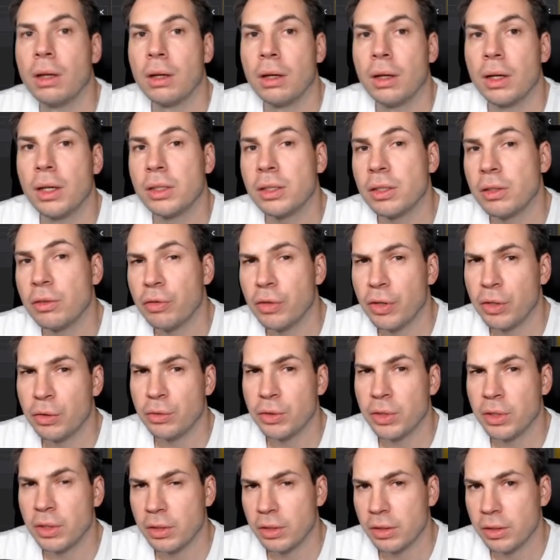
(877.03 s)
As I
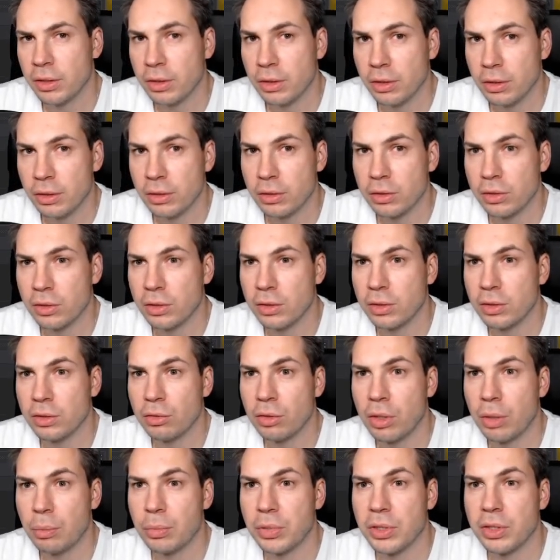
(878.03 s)
found this
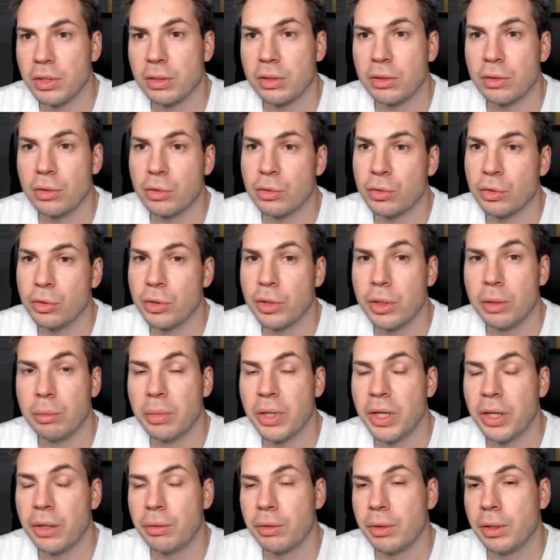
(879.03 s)
script tutorial
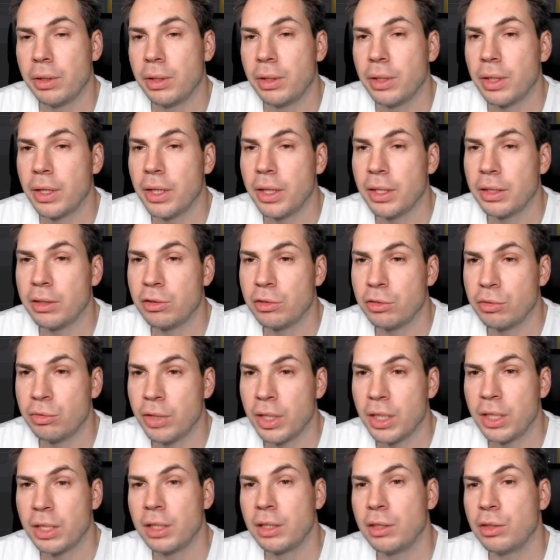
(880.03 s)
barrel, I
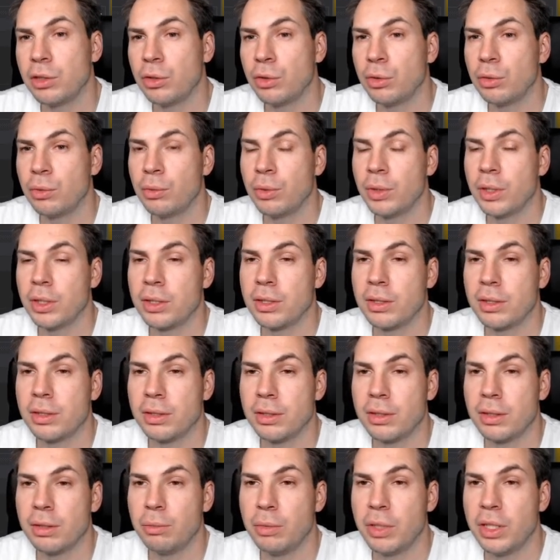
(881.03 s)
directly know what's
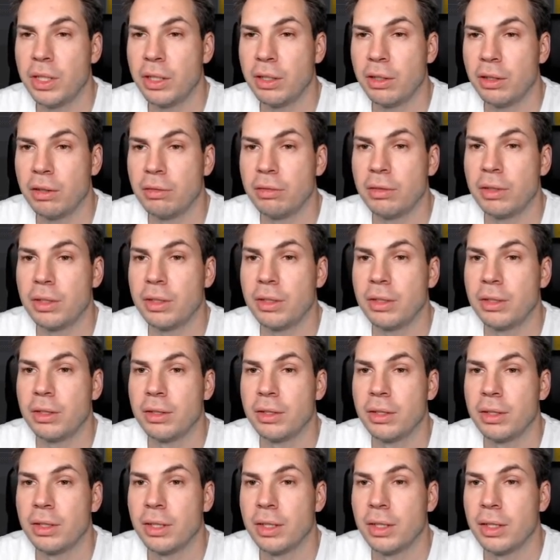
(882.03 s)
the meaning of it.
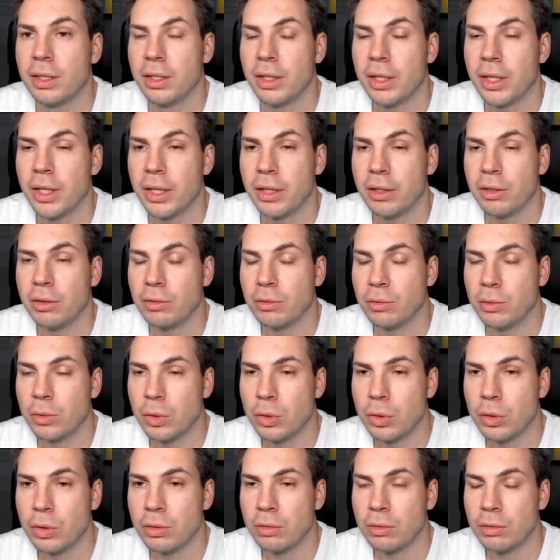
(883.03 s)
I
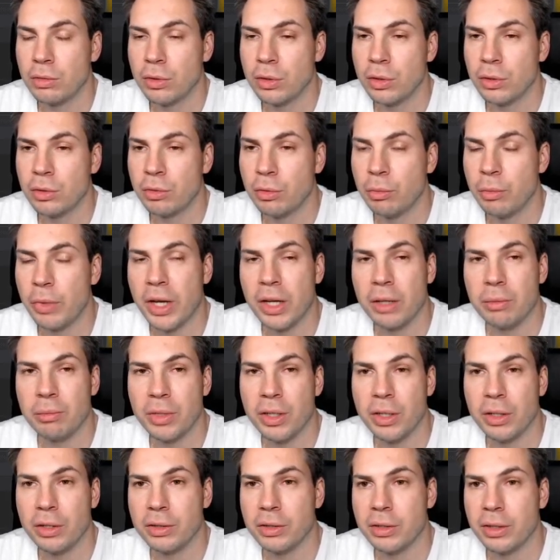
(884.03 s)
could remind
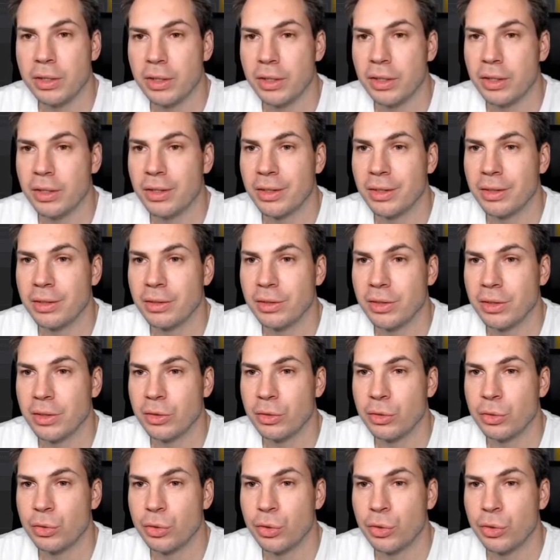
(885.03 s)
me on the
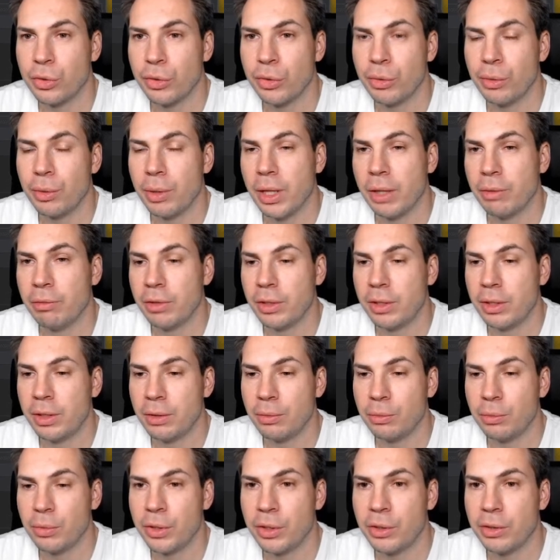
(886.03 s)
tutorial
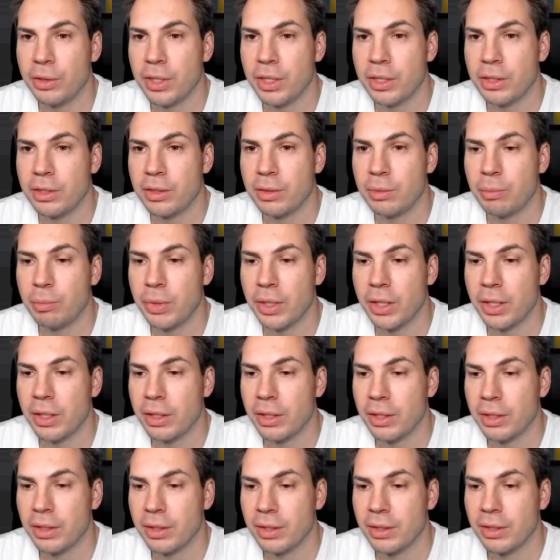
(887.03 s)
level where this
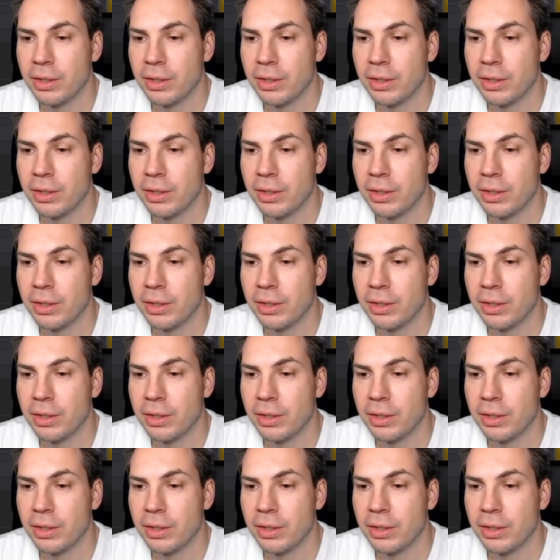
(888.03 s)
big